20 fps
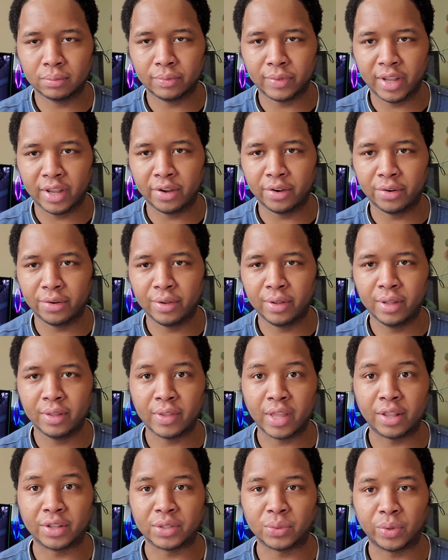Here?
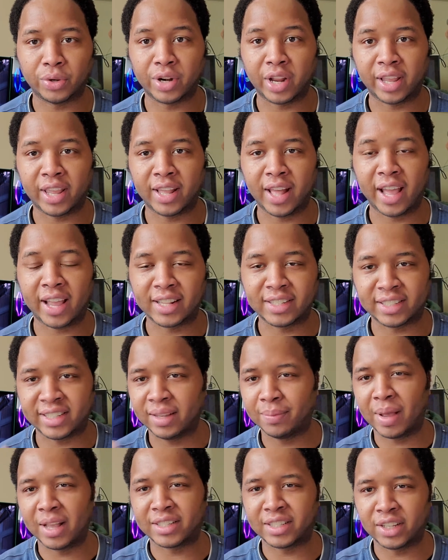That looks weird. I can see
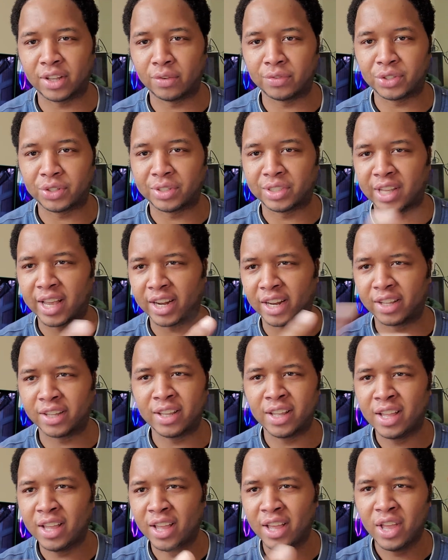myself, so it's kind of
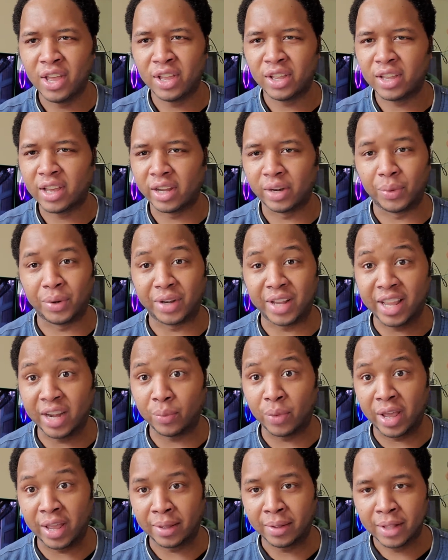weird.
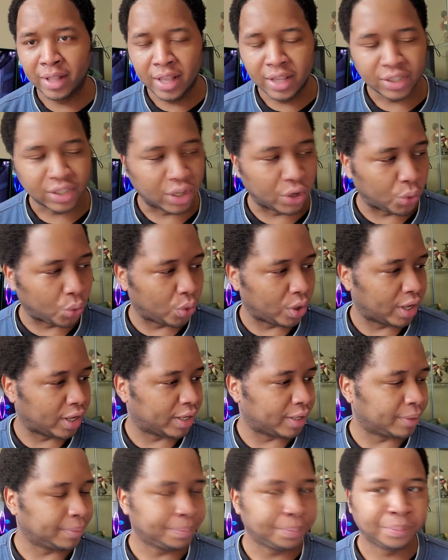Anyway,
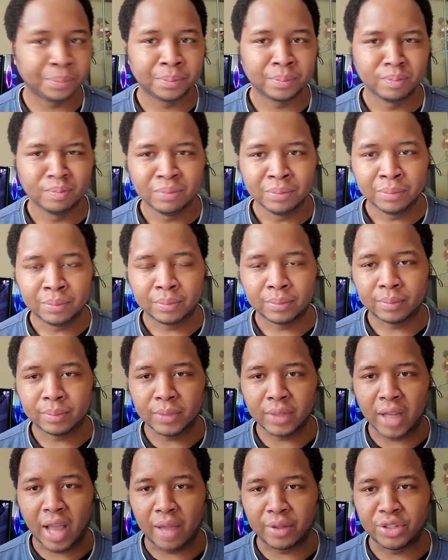so
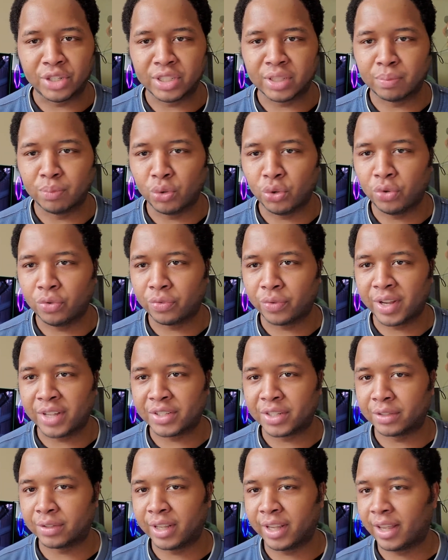I just moved
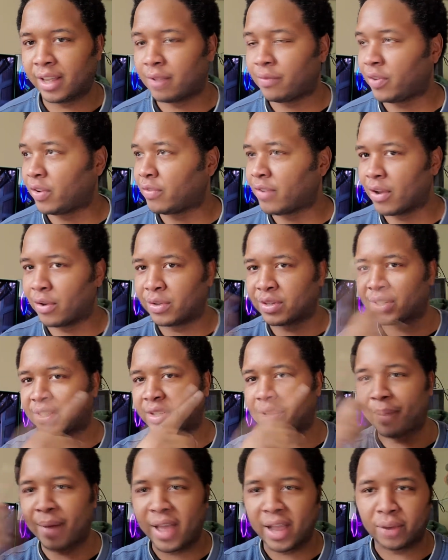recently. If you've noticed, the
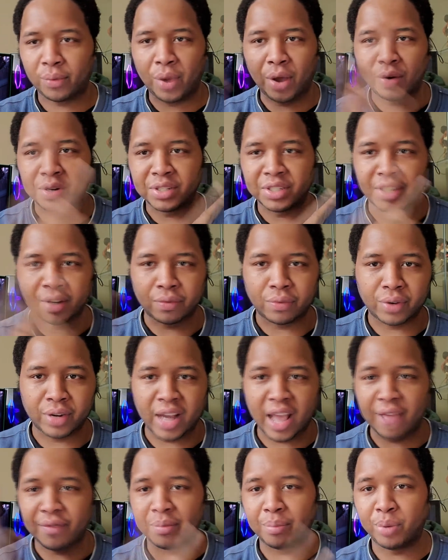background is different. I
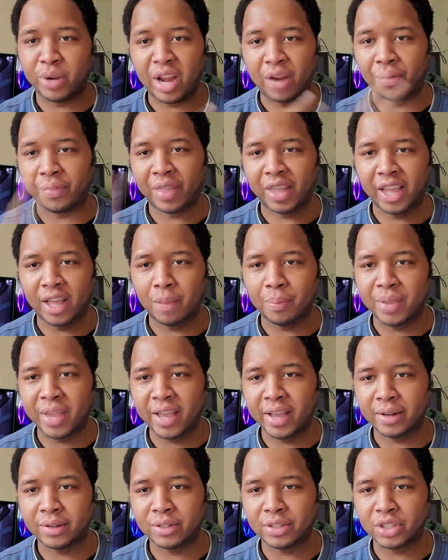haven't put everything up
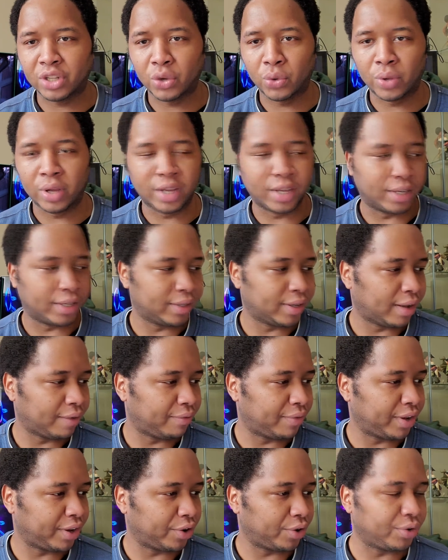yet, so I
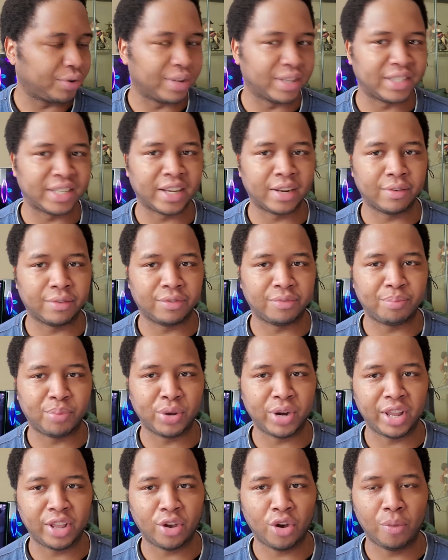figured instead of
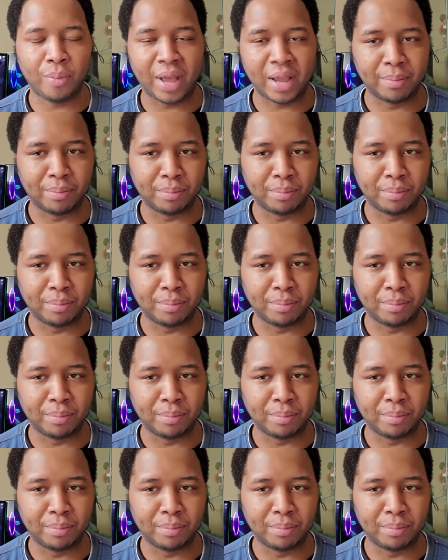putting all my